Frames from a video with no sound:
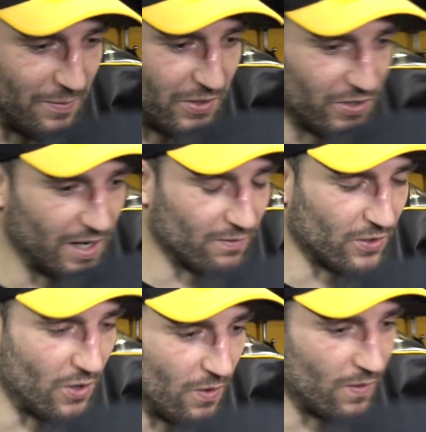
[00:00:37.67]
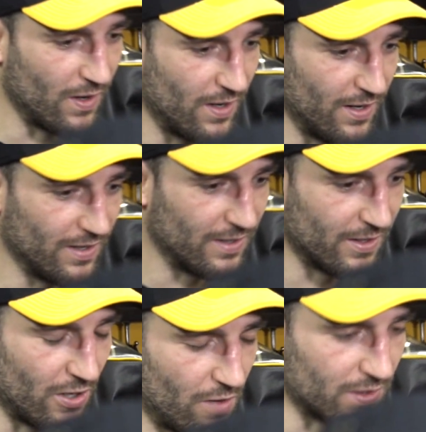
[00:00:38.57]
I mean, you never know. Uh,
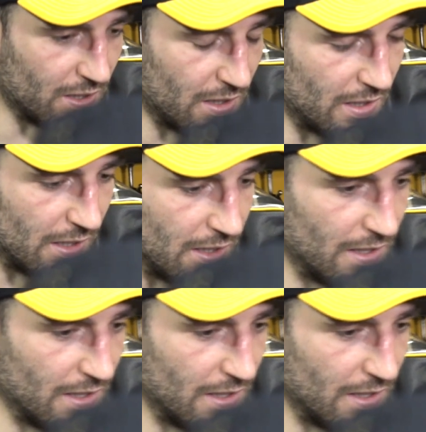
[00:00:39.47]
you know, obviously, uh,